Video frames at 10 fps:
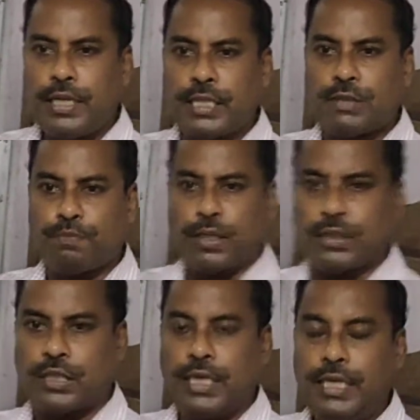
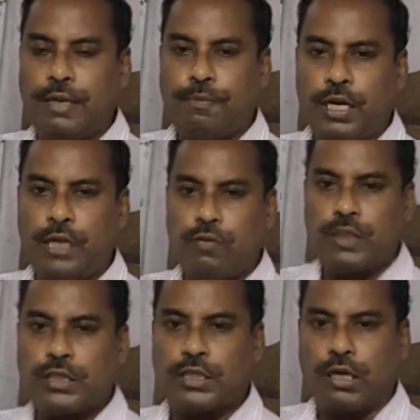responds in different
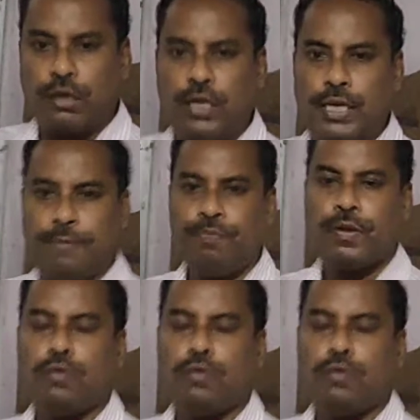ways suddenly